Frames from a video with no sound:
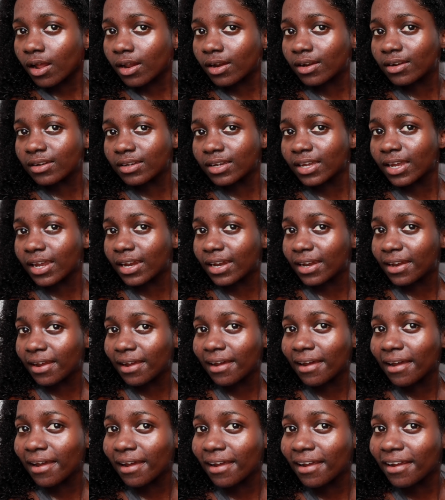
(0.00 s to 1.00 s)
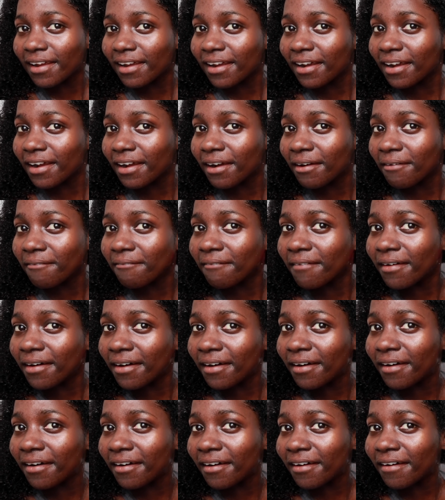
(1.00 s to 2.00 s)
Look at that.
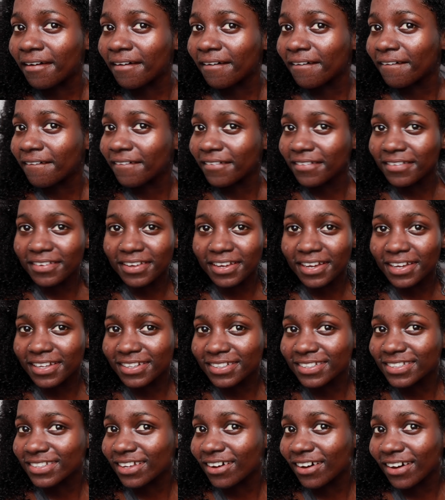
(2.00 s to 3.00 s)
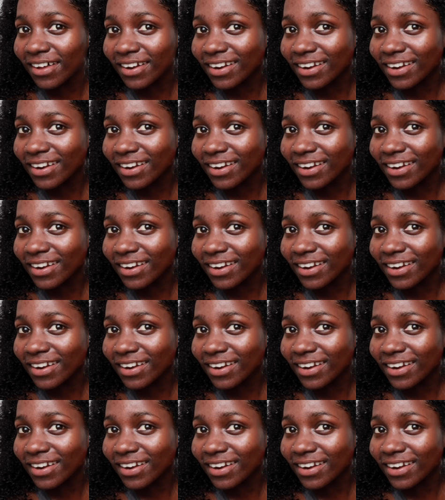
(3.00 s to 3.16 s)
Wow, you guys saw